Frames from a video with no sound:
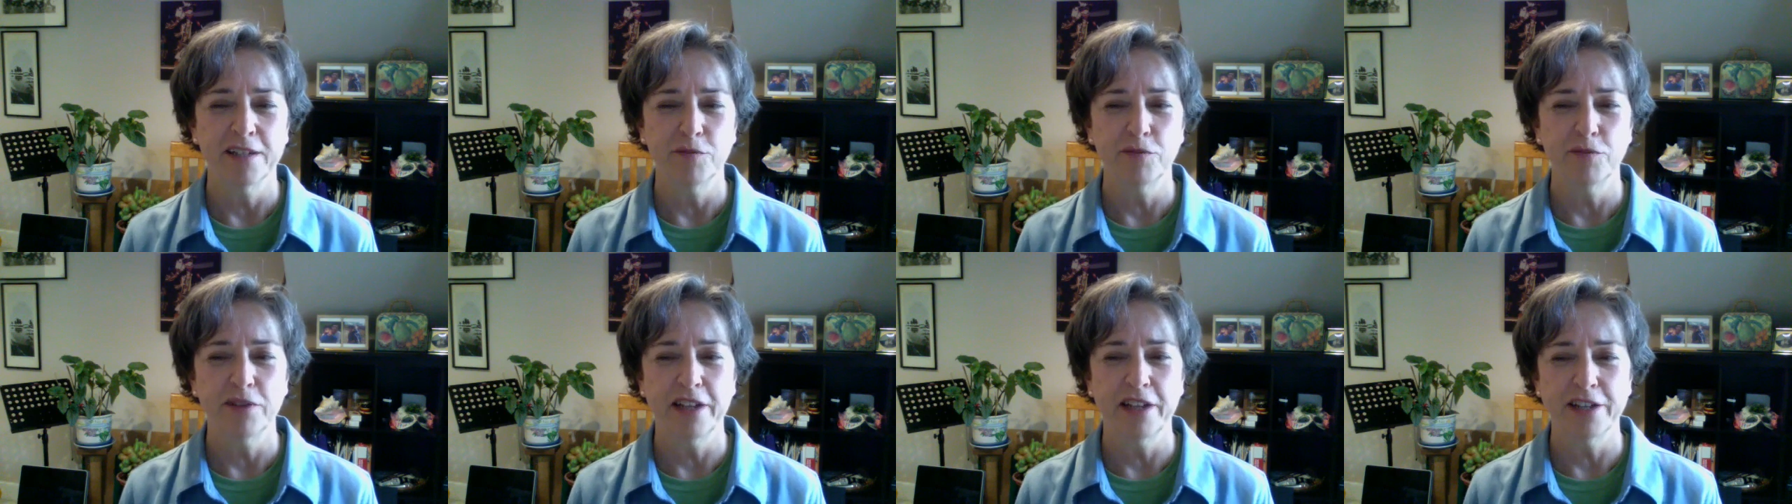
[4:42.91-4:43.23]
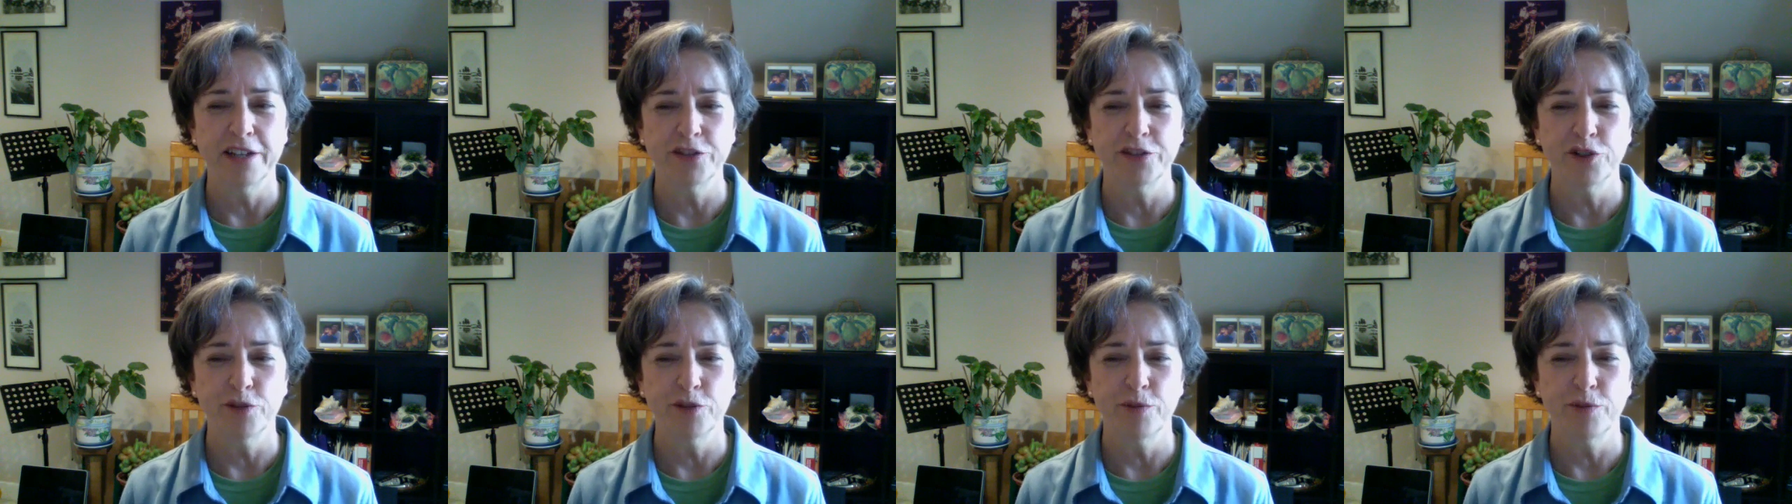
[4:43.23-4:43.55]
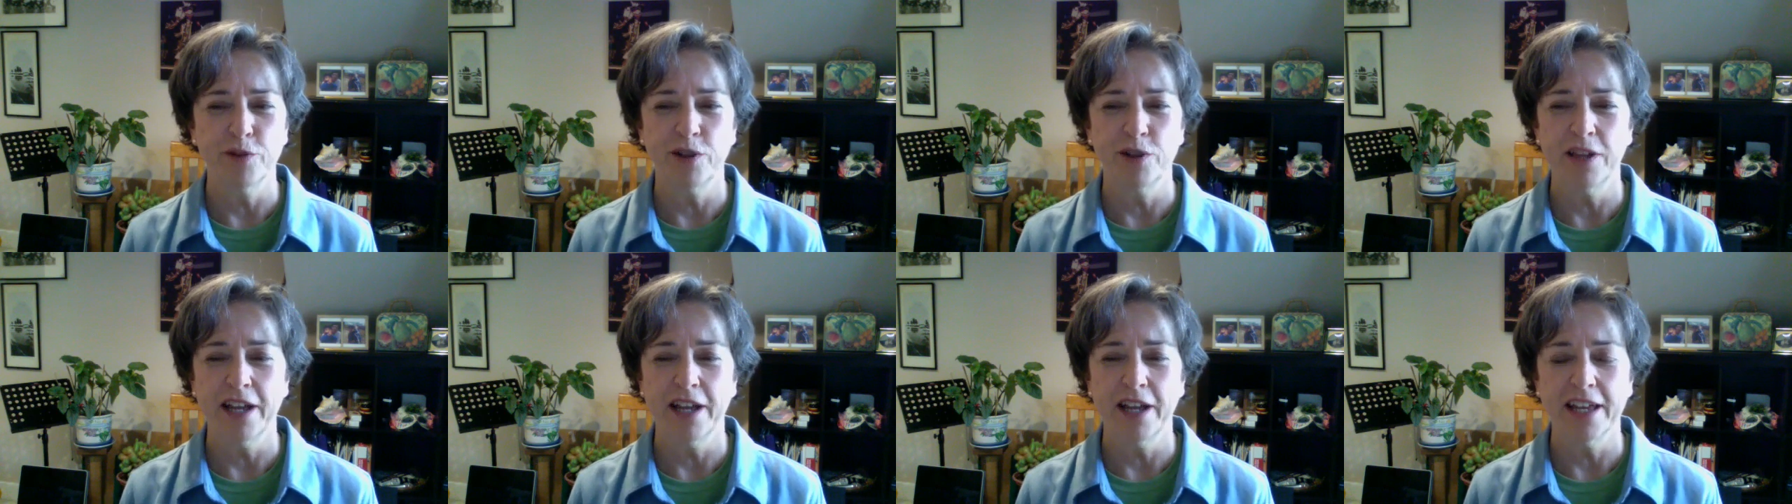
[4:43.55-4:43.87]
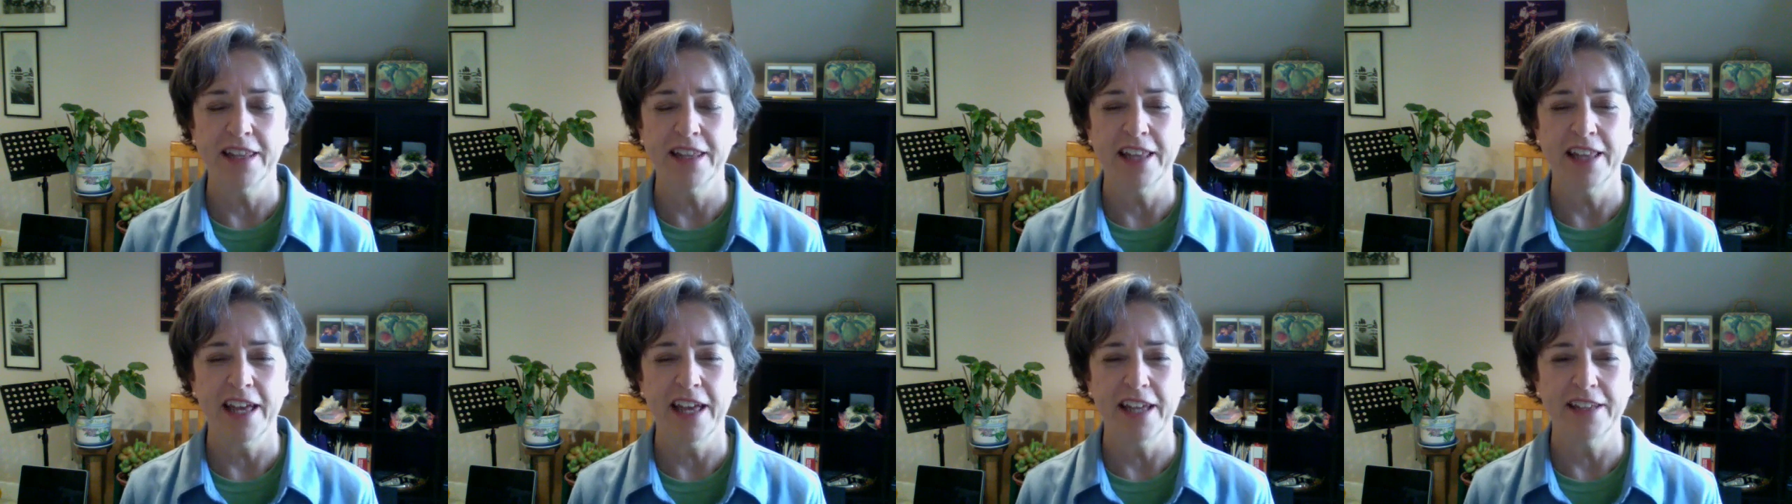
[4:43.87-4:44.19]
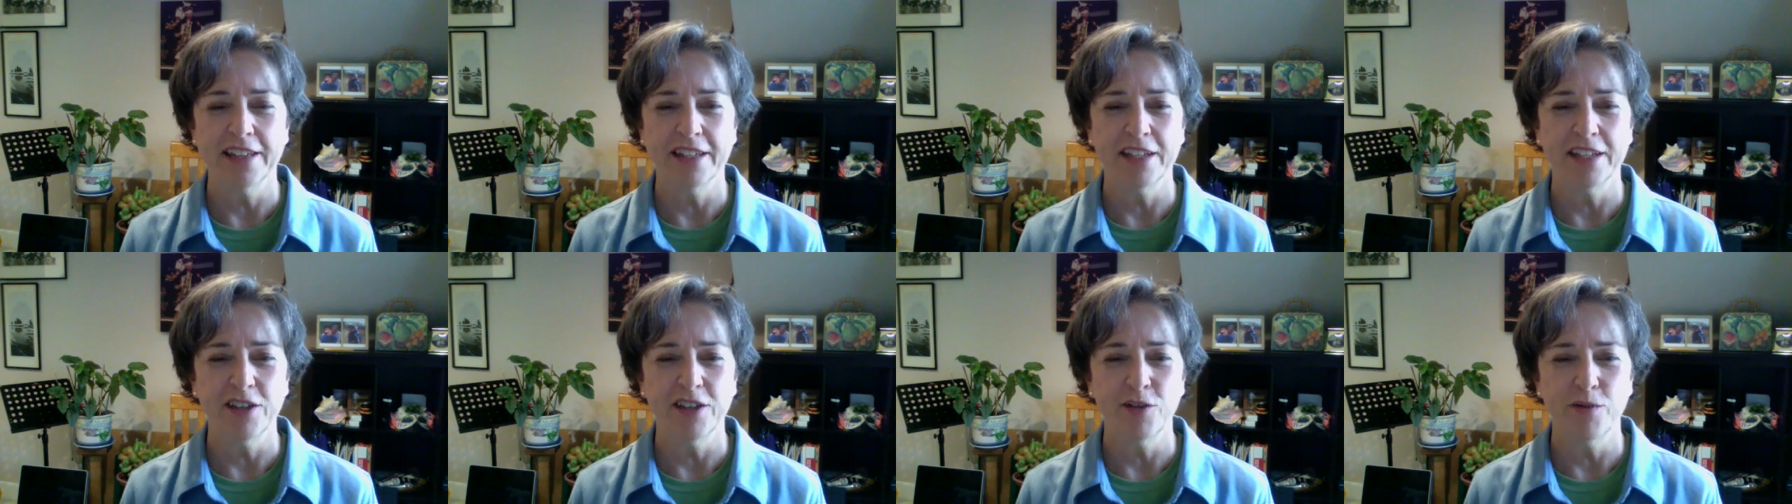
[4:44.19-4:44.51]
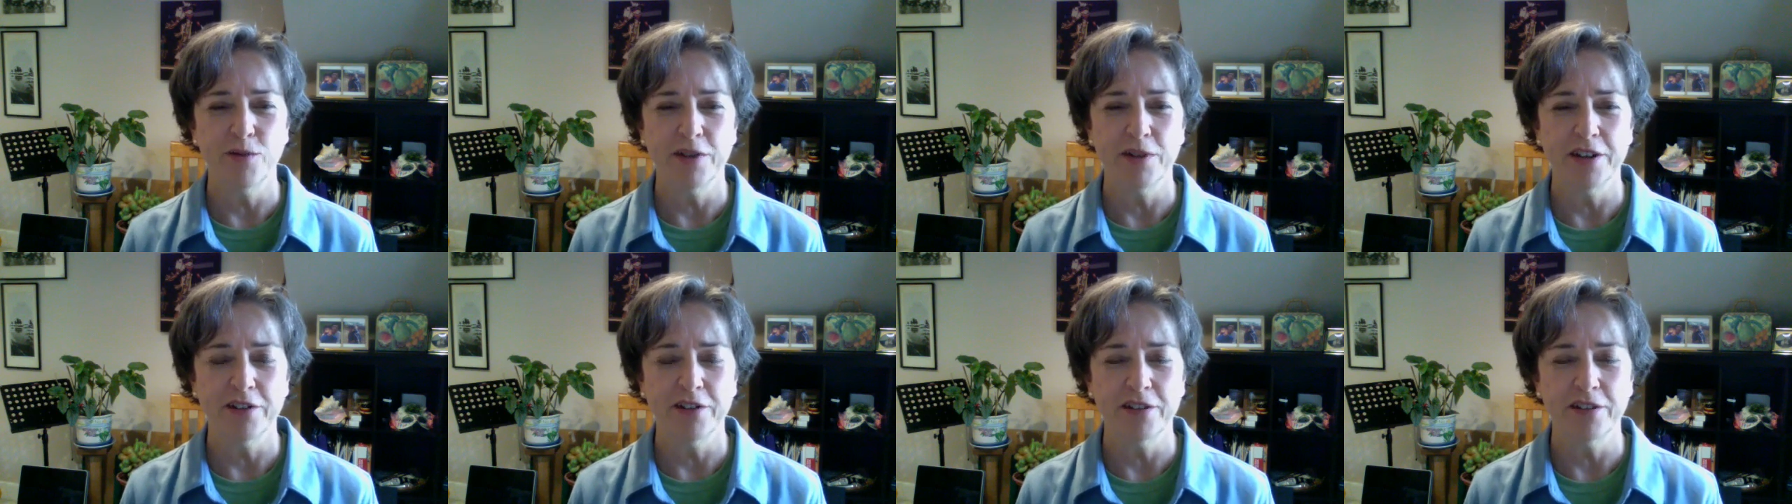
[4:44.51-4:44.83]
pleasurable like that you
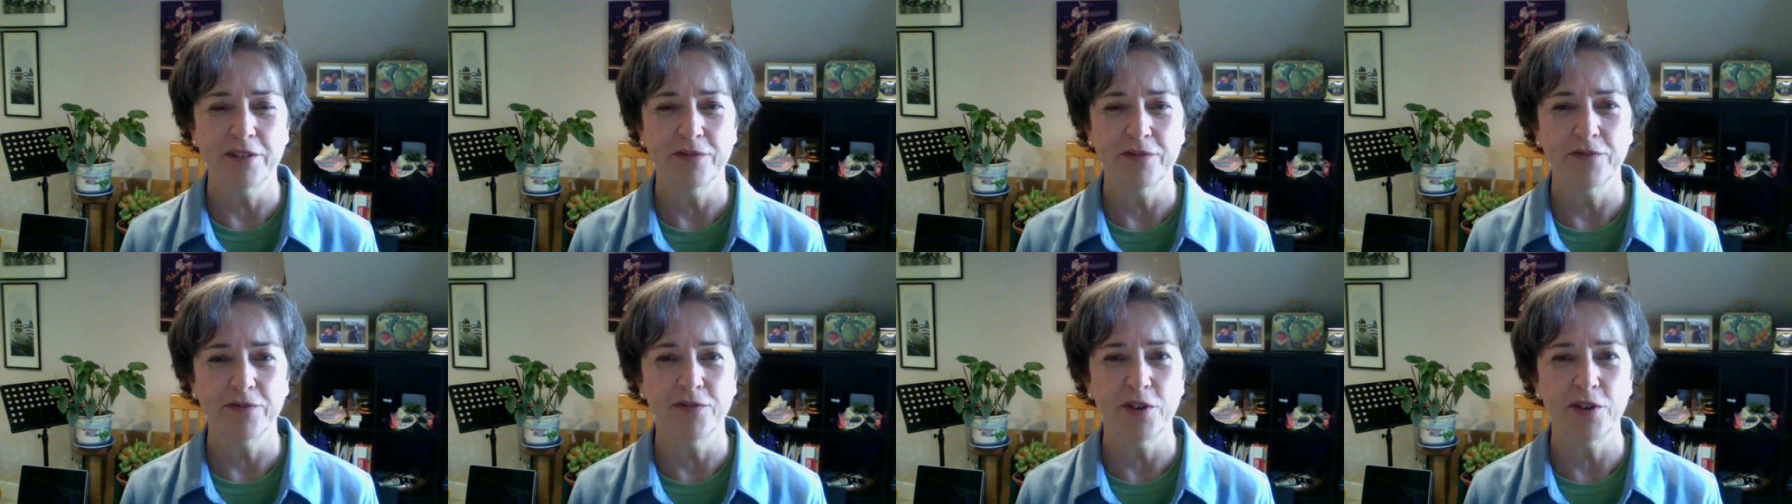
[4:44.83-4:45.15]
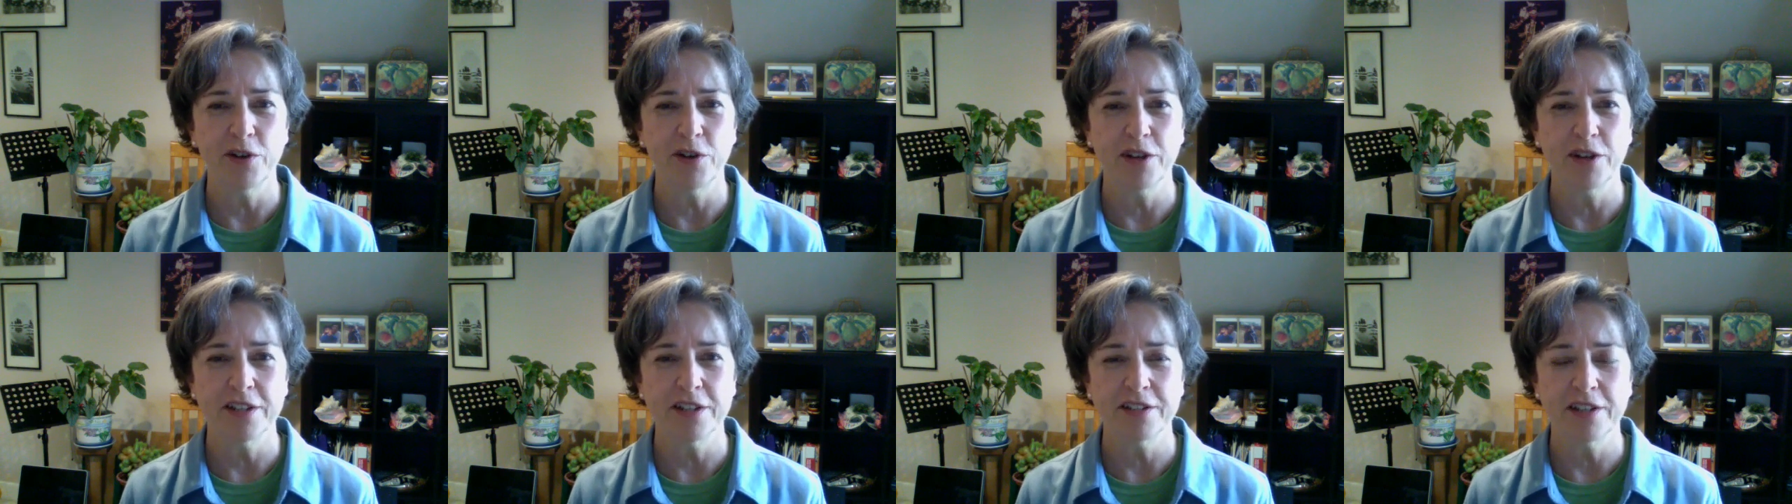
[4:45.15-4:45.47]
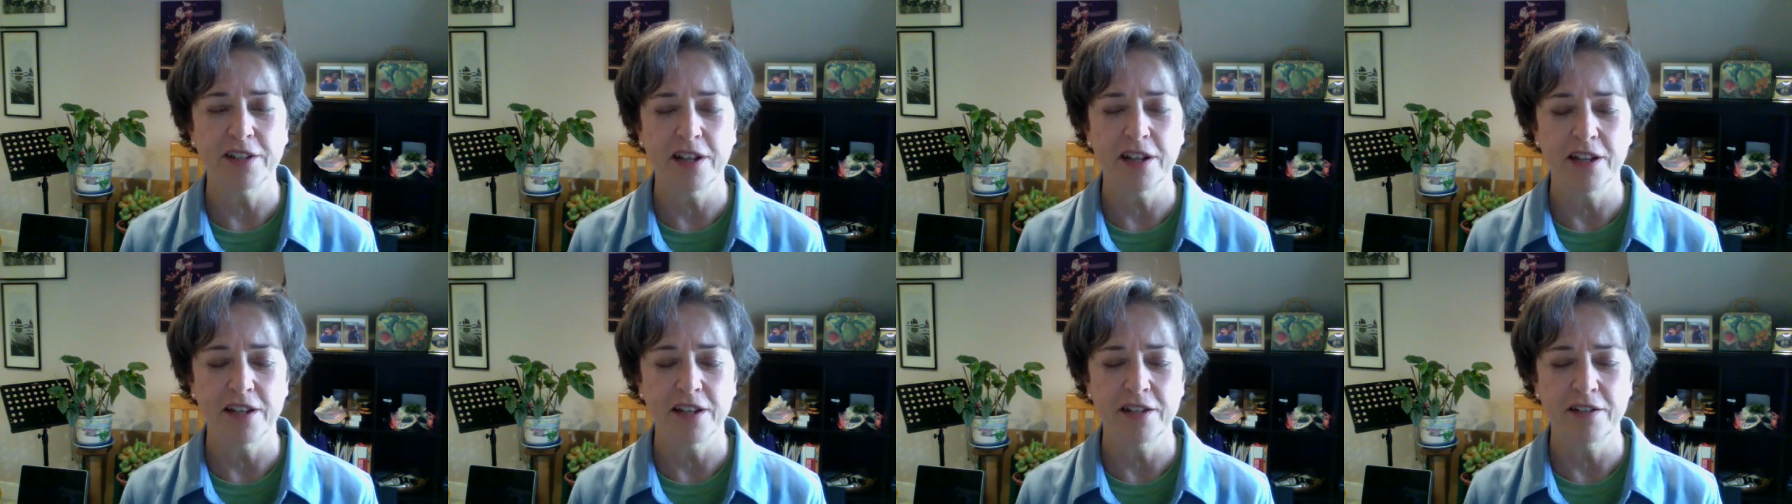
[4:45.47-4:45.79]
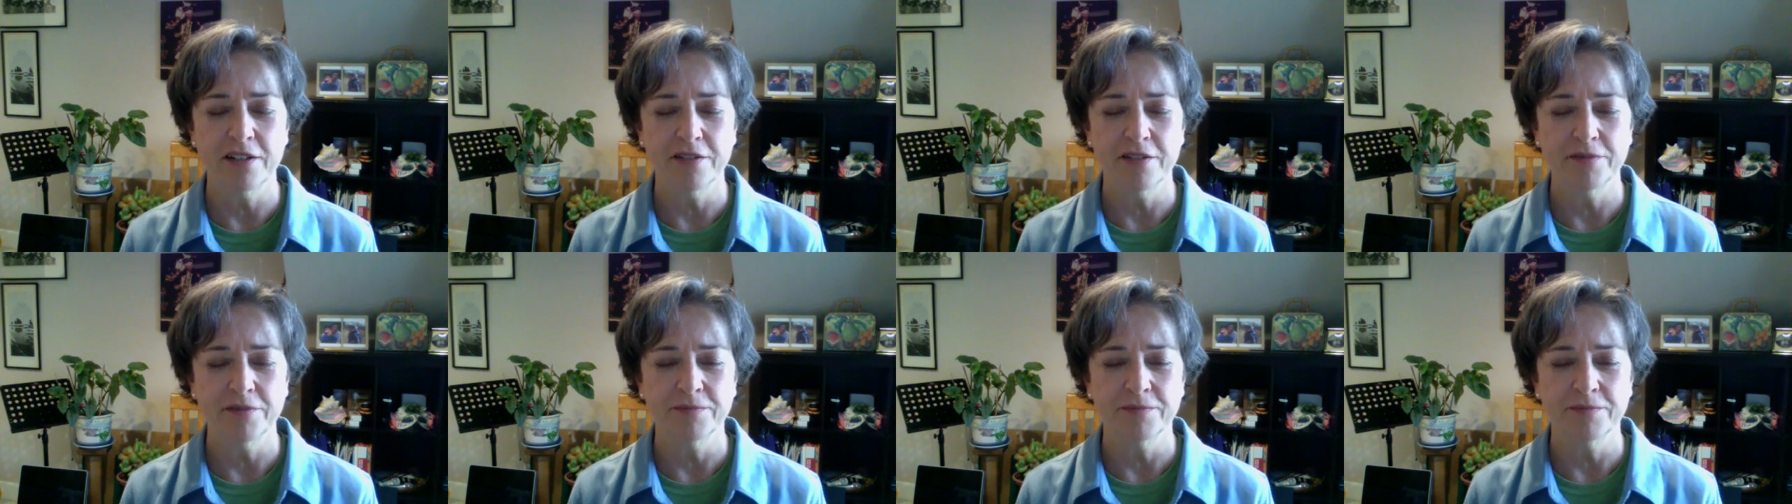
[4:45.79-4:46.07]
want to focus on.